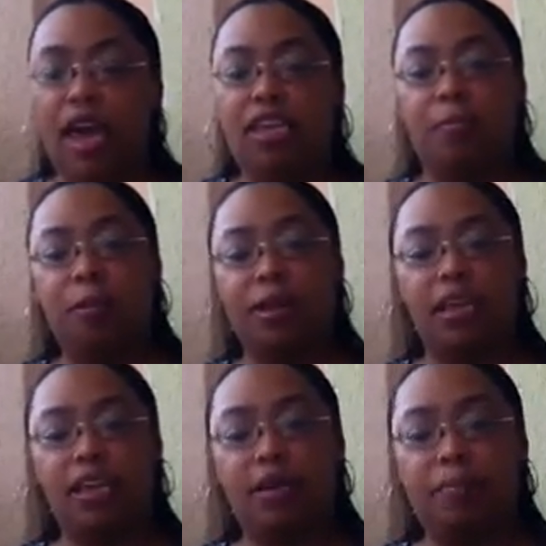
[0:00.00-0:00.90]
You put a
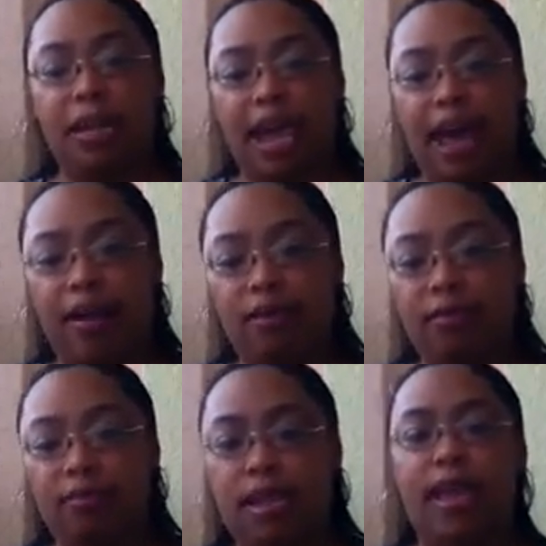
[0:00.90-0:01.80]
little bit out
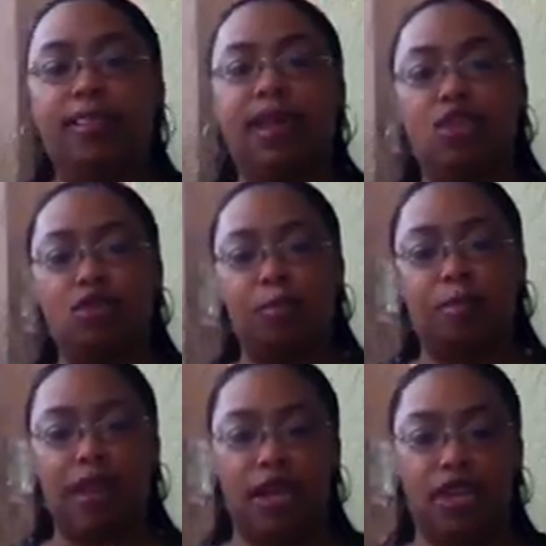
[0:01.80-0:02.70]
and then you
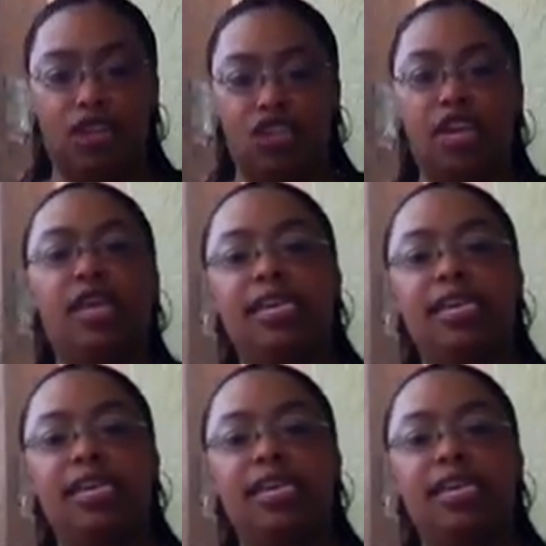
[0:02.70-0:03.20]
replenish.